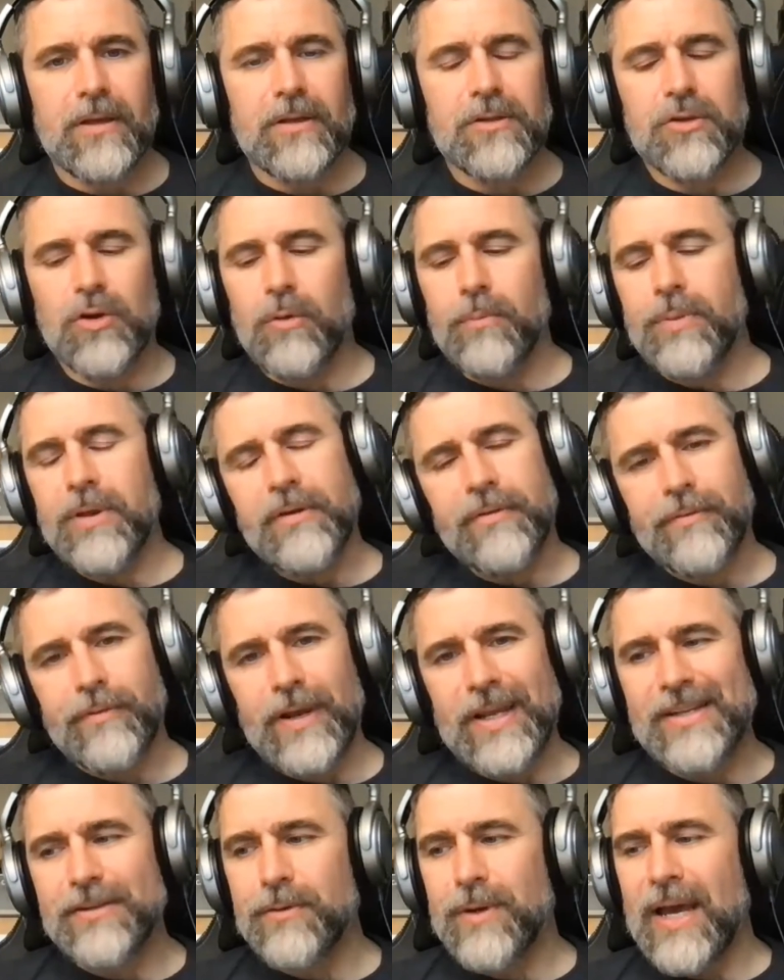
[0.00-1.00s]
Don't be
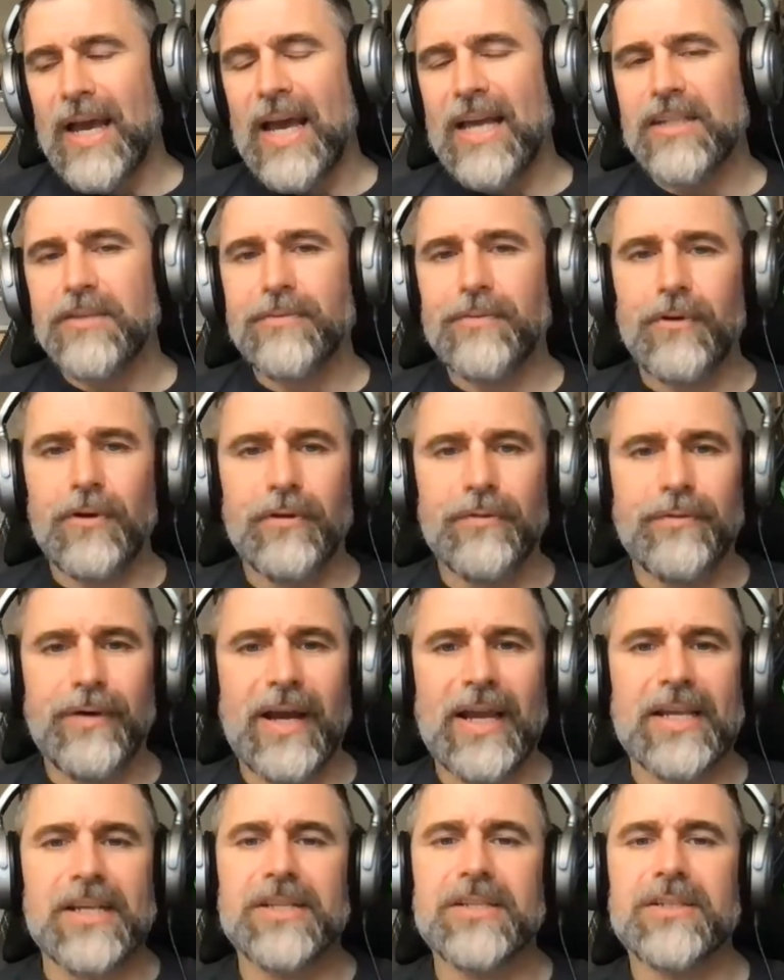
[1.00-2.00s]
afraid to ask for
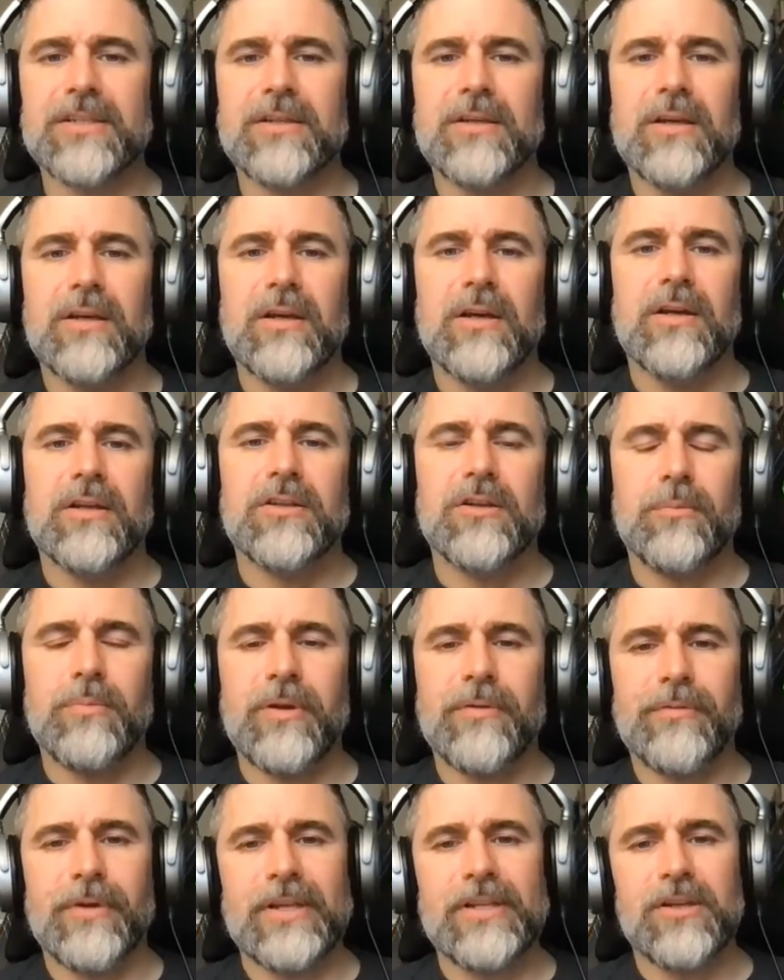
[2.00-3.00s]
advice. Don't be
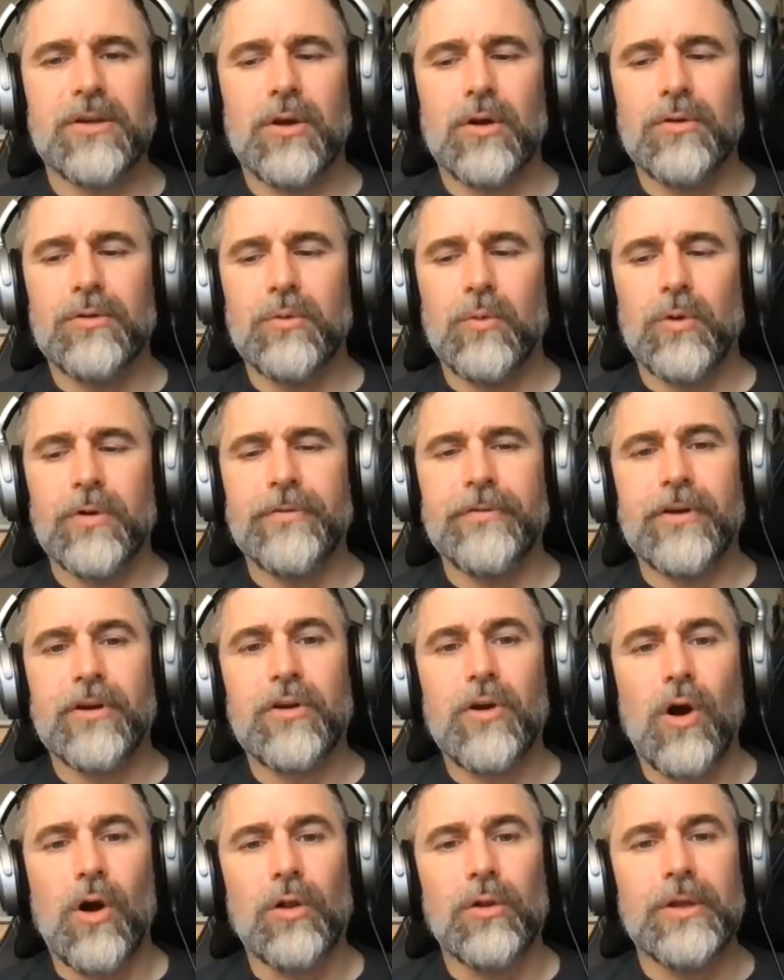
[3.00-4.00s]
afraid to go to one of your
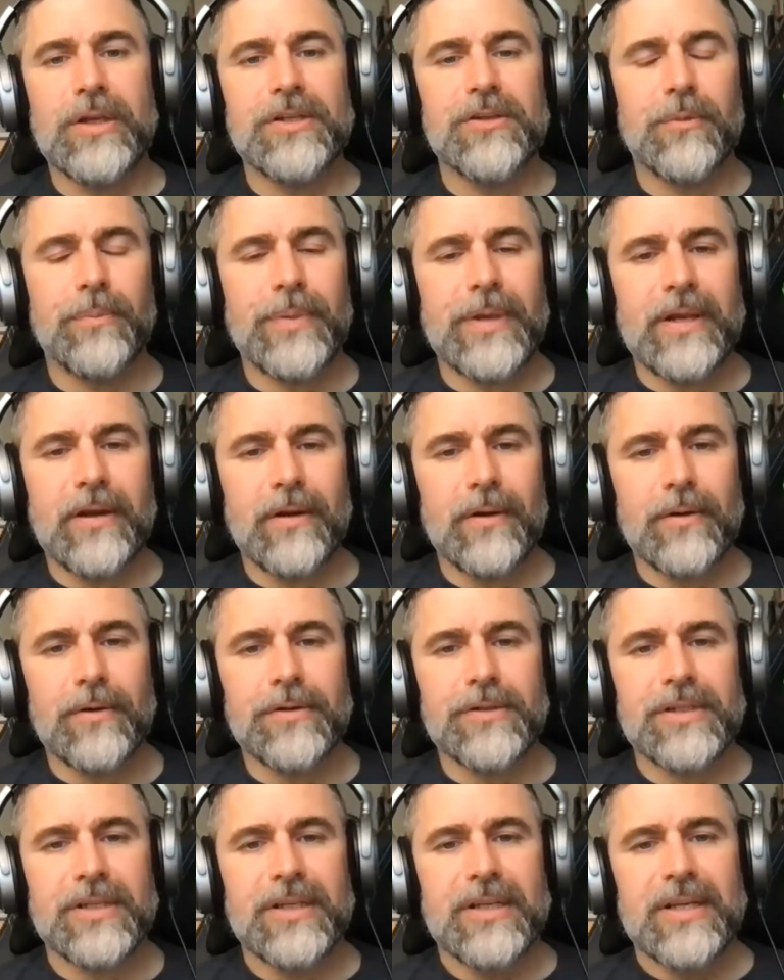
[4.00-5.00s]
colleagues or
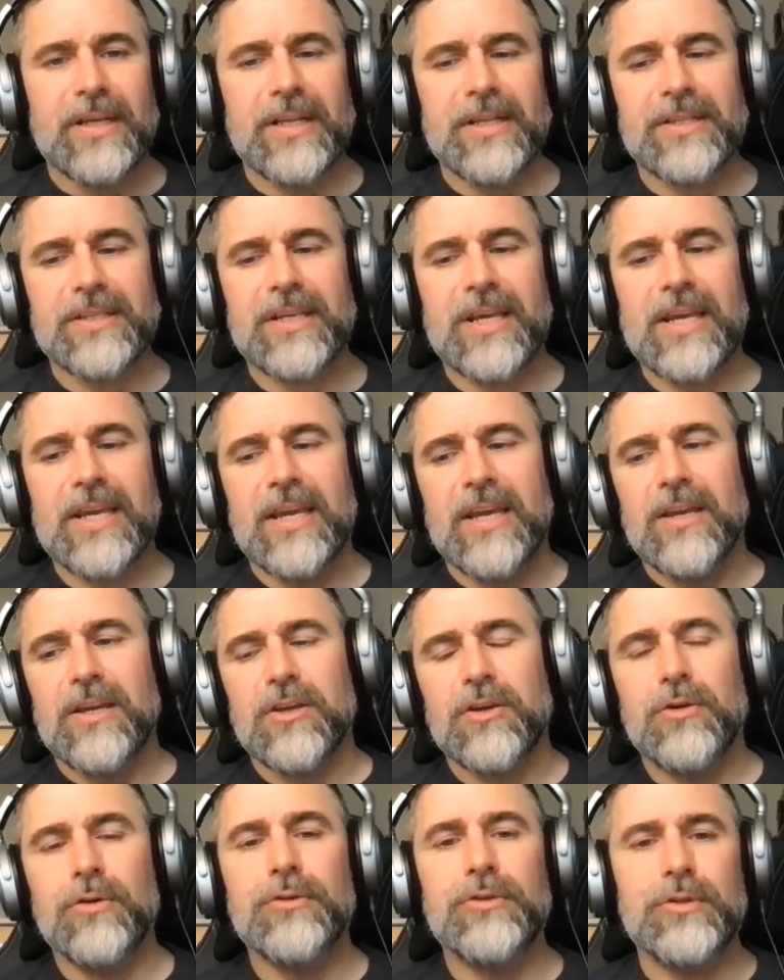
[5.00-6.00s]
peers and say,
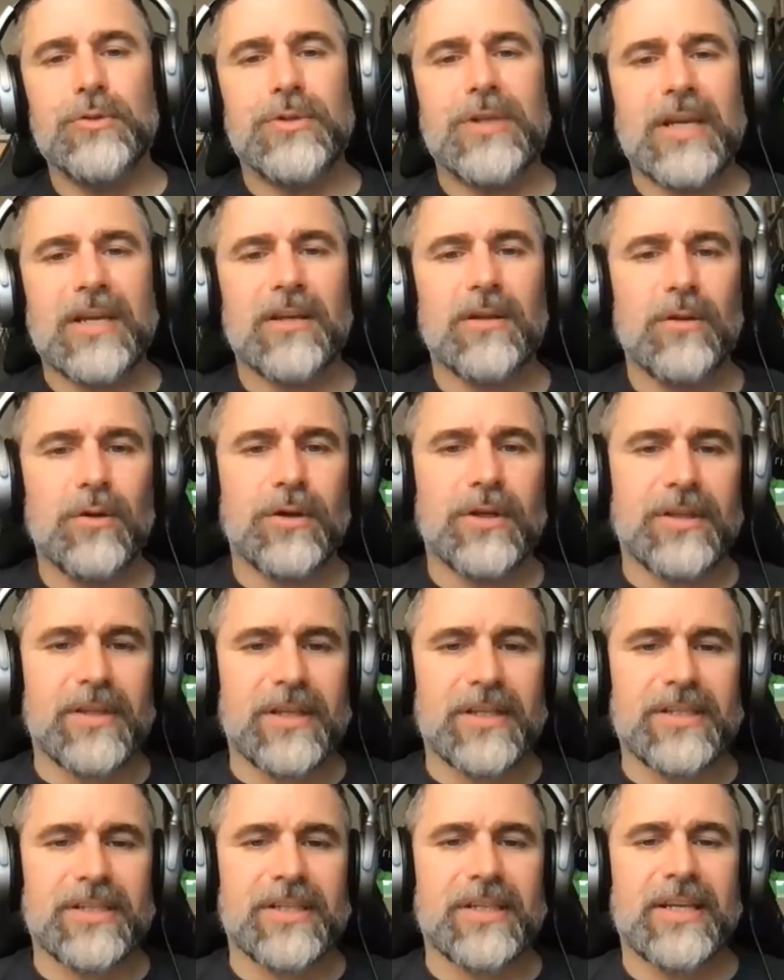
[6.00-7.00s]
could you take a look at
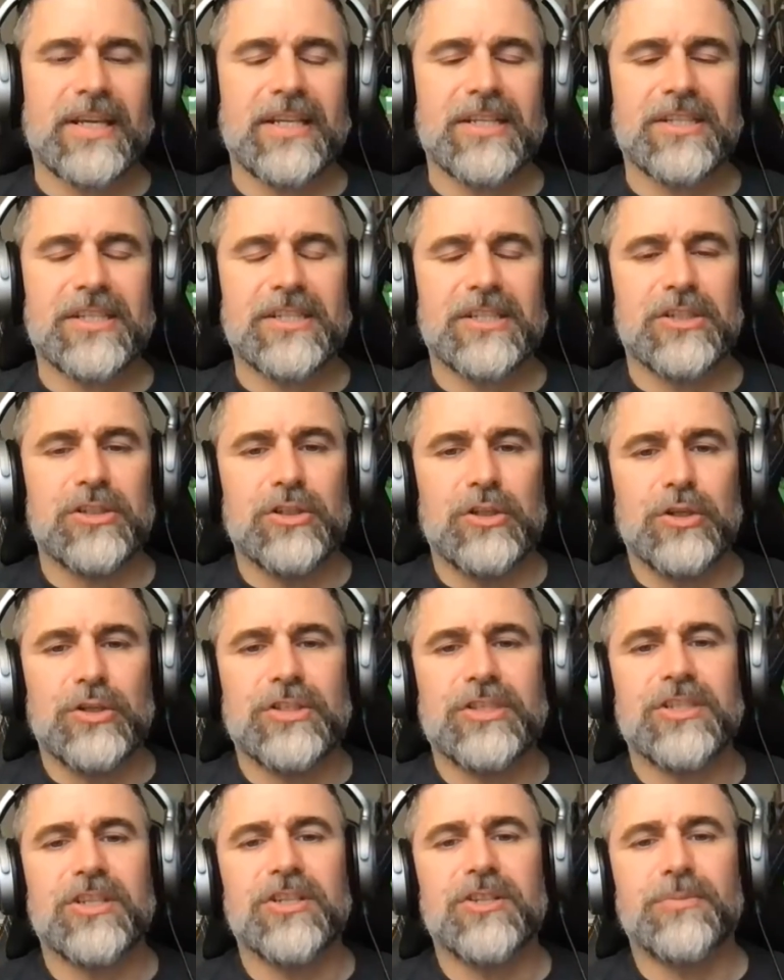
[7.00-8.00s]
this? It looks
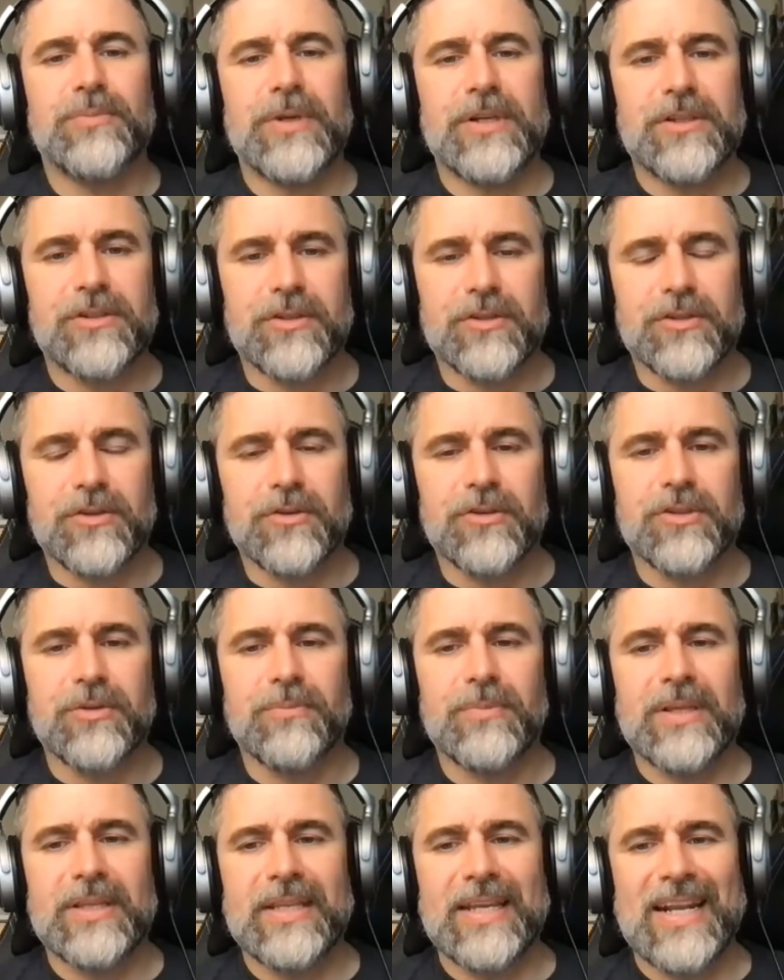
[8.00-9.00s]
suspicious or
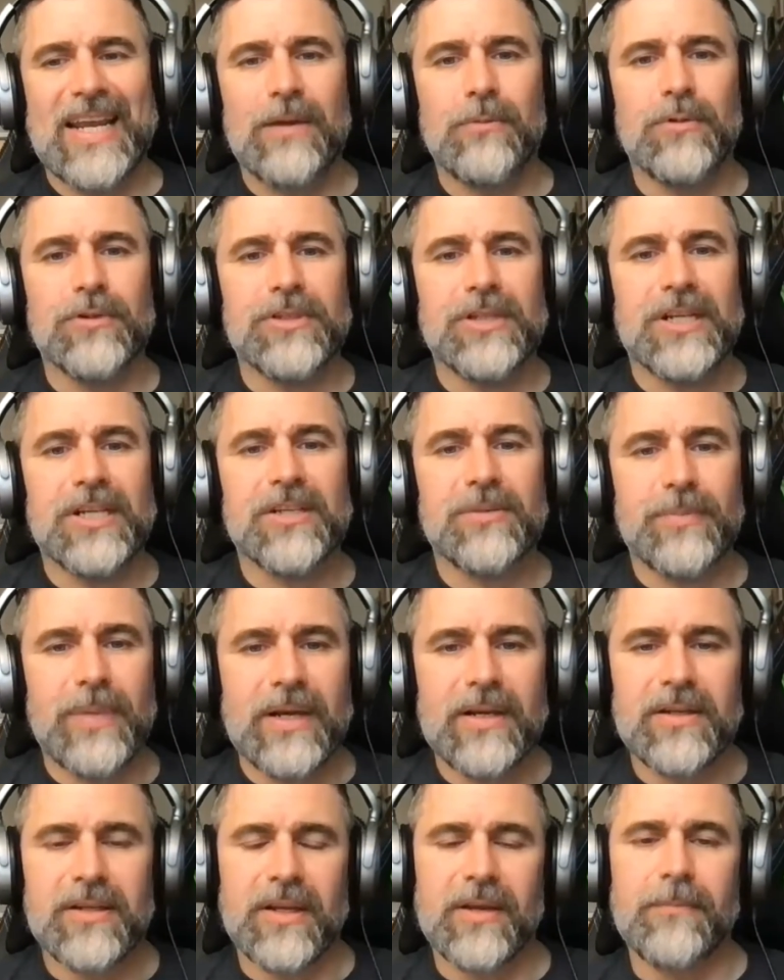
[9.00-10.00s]
something that I wasn't
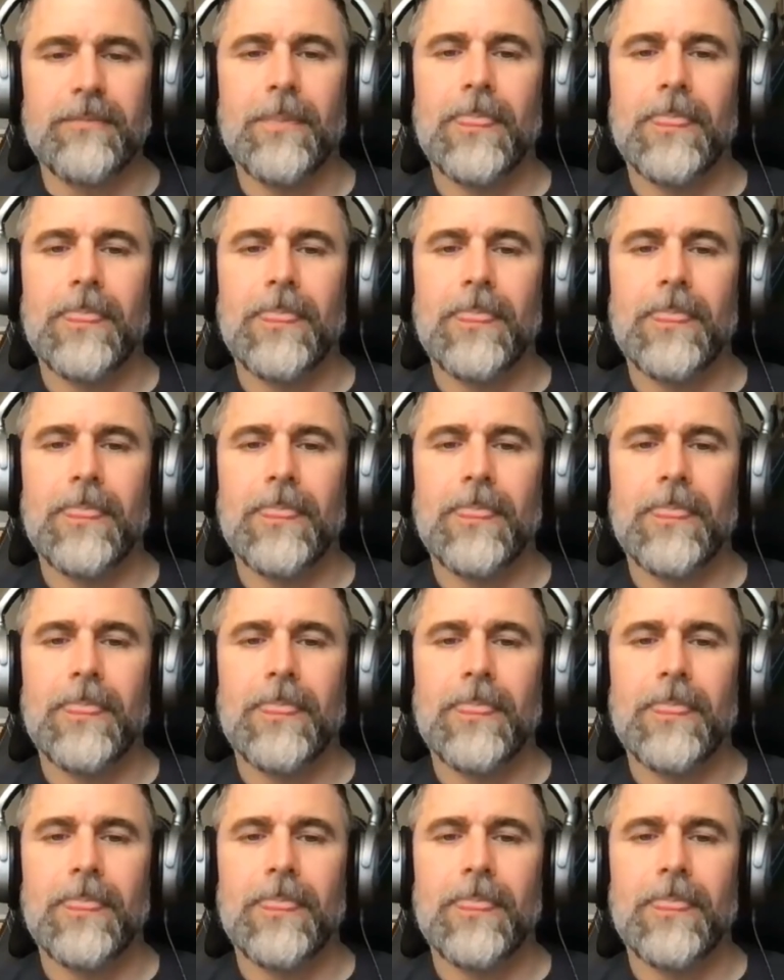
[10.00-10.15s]
expecting.